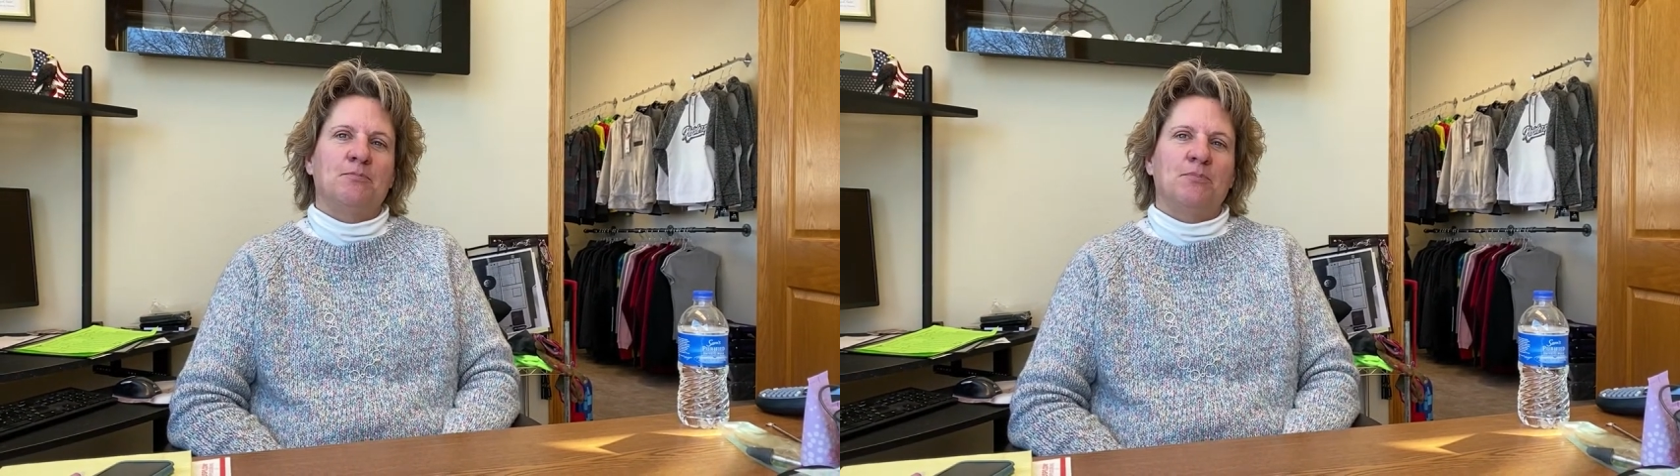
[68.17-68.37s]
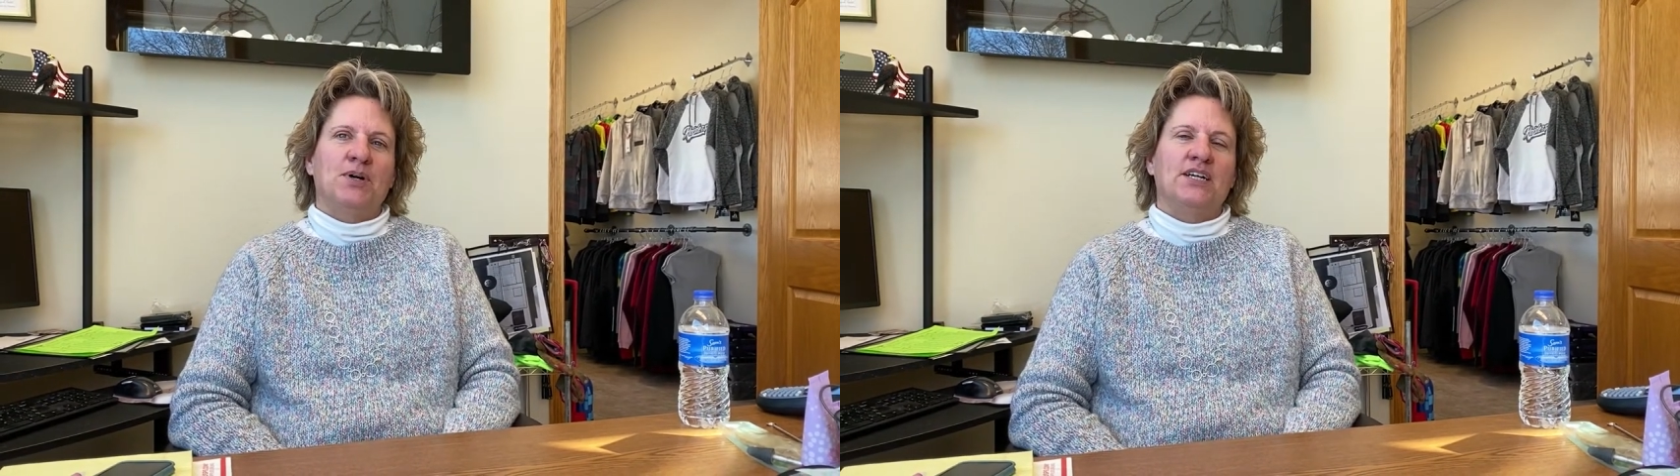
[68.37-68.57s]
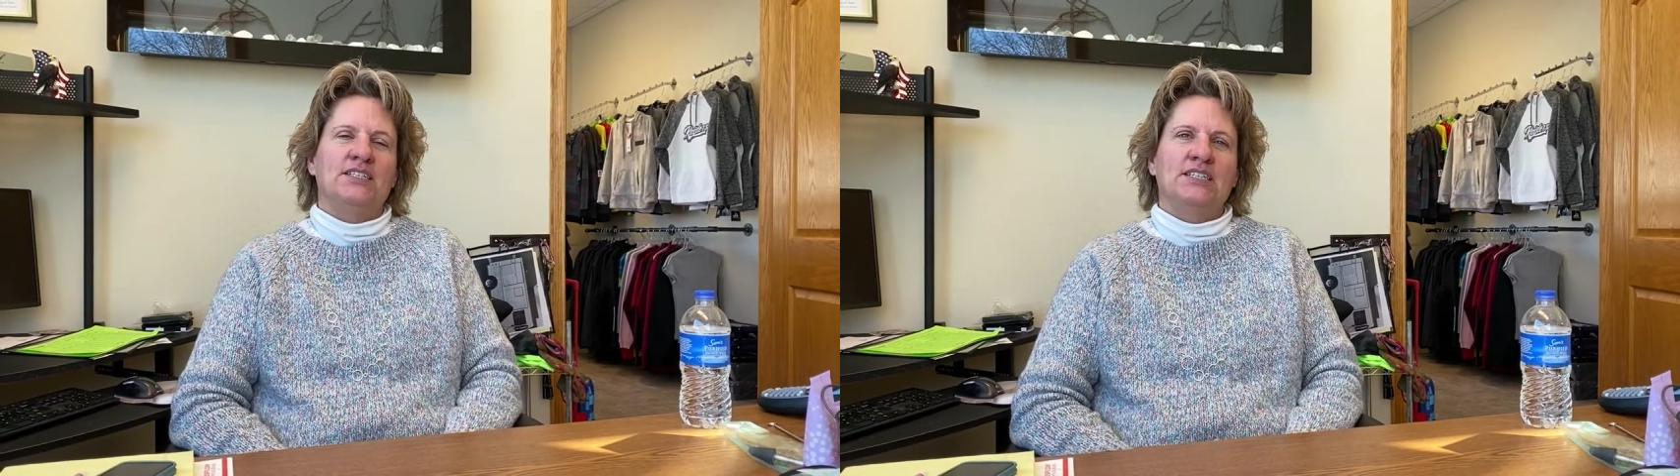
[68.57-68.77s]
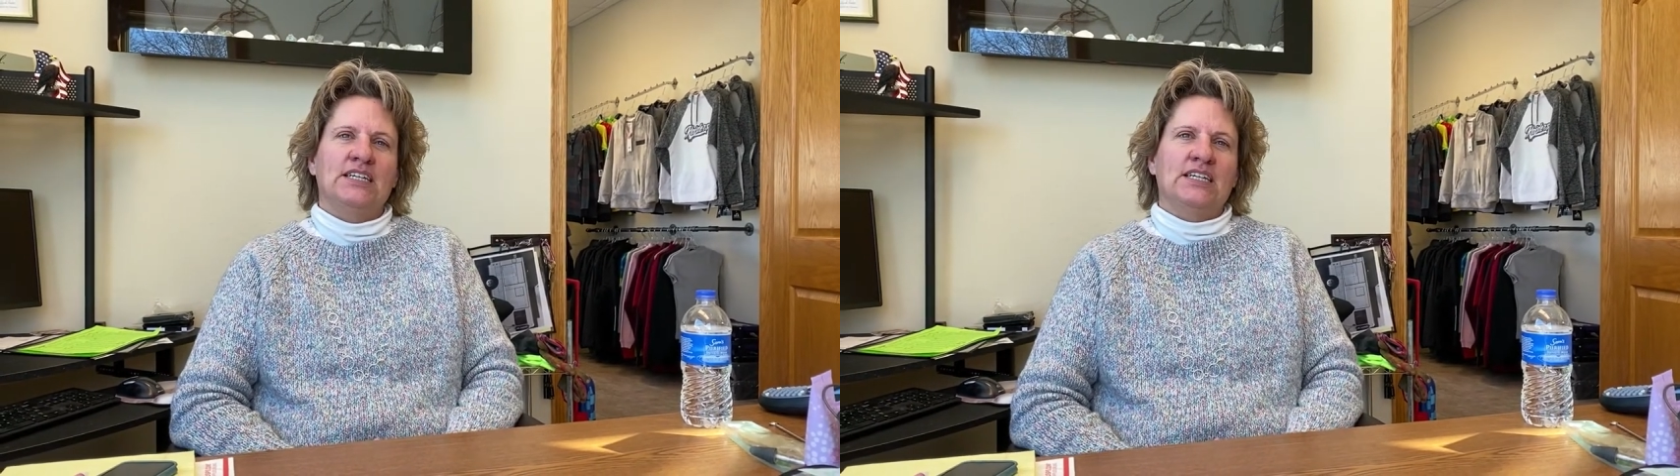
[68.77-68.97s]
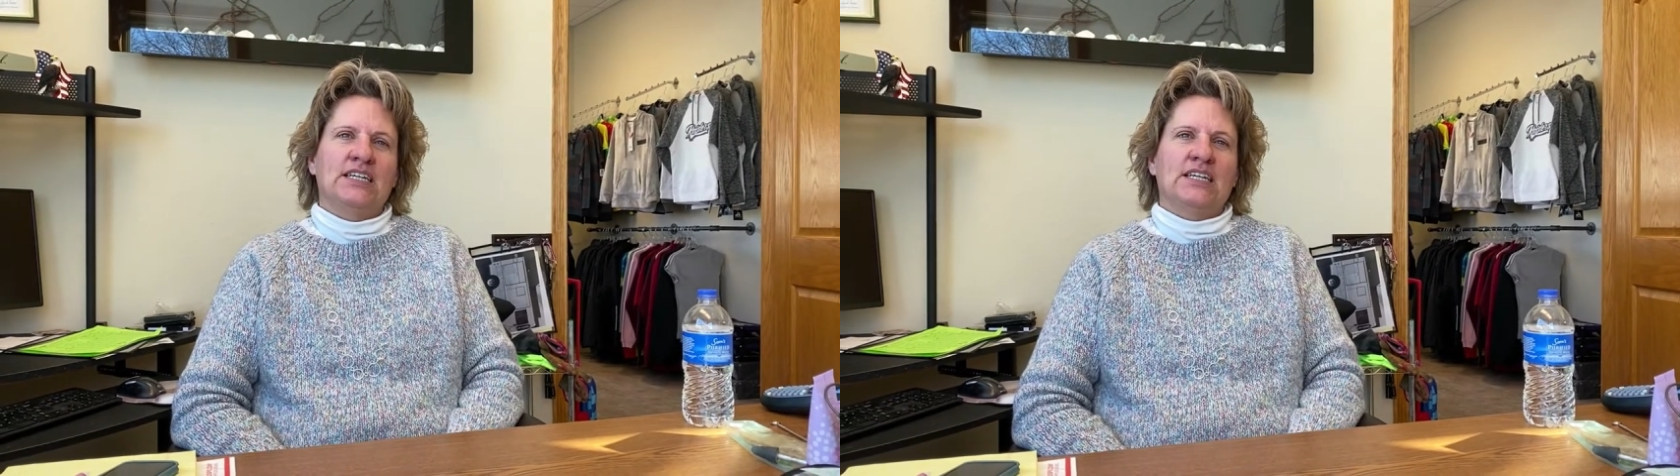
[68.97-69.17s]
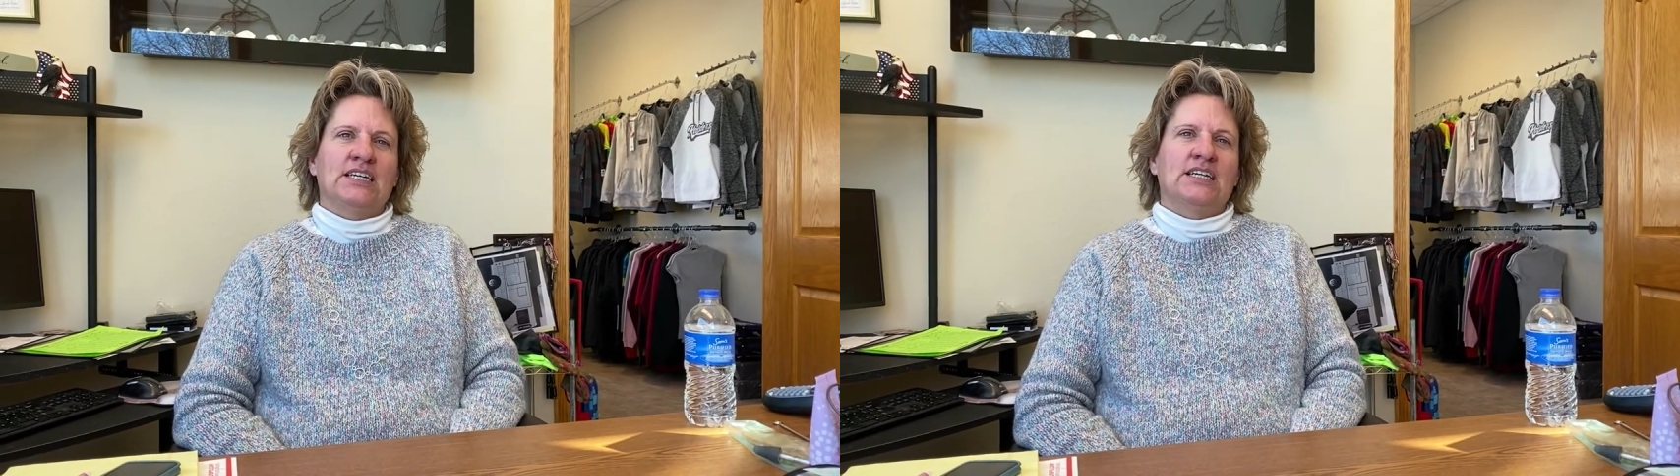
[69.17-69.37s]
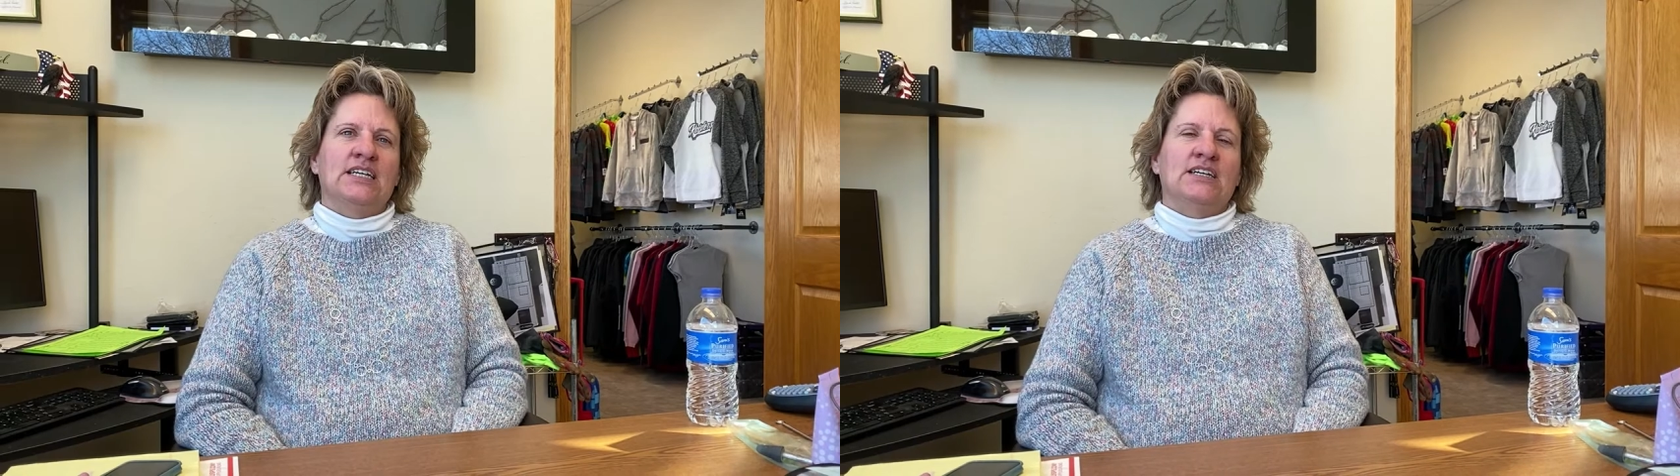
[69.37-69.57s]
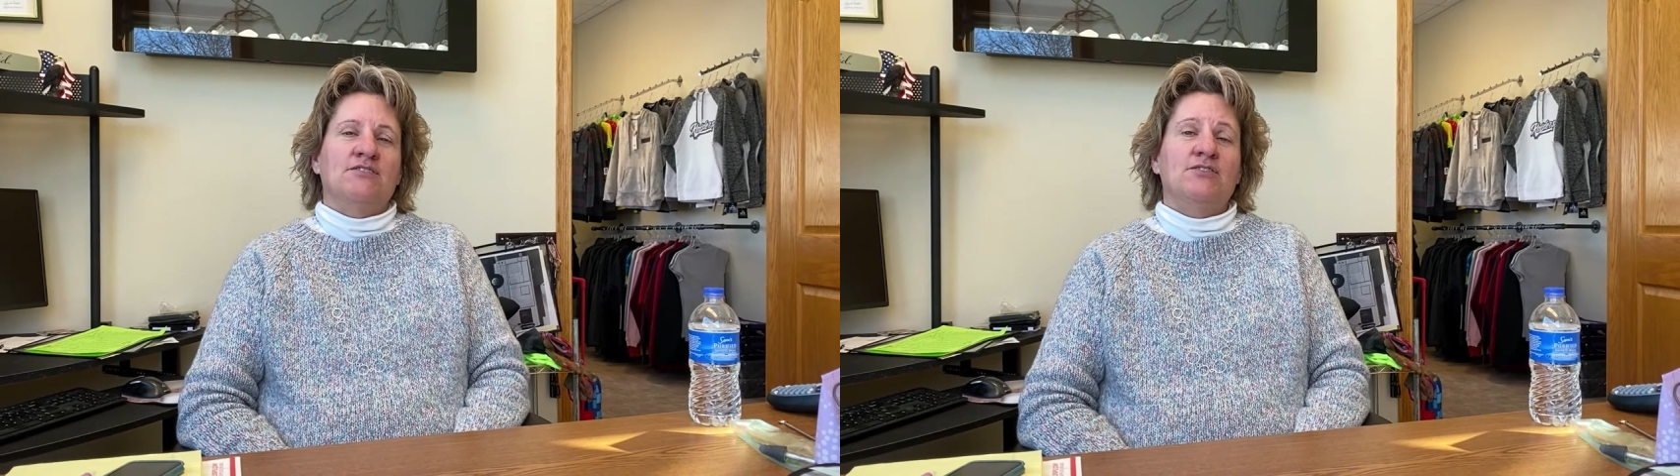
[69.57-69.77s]
But
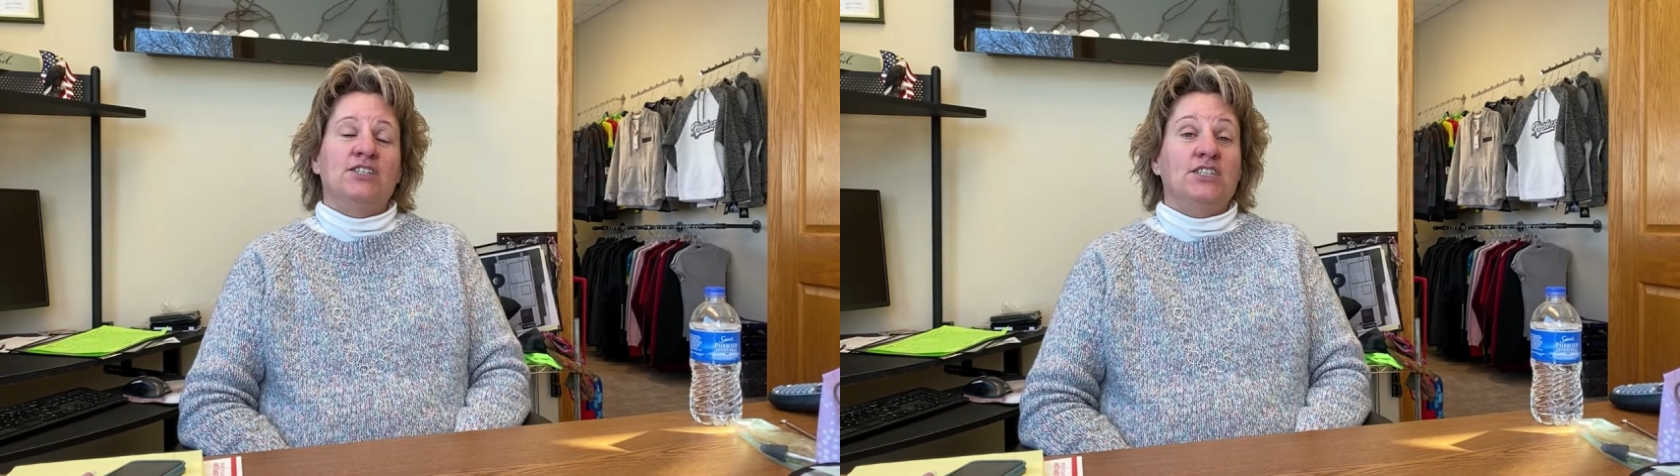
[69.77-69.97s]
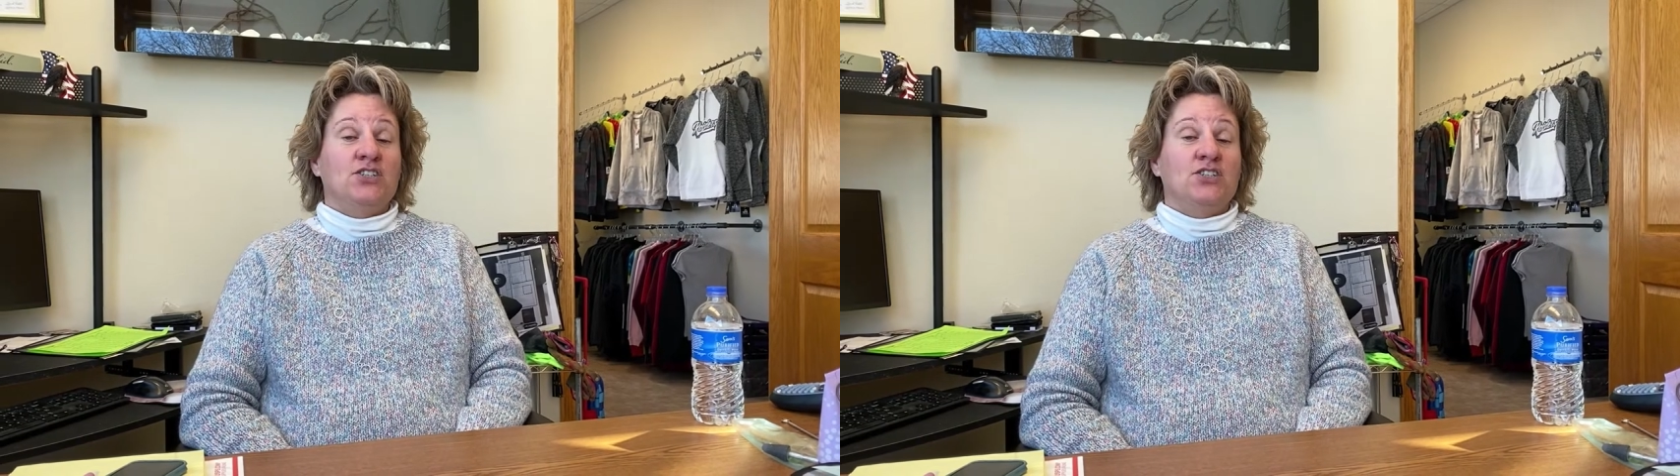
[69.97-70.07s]
15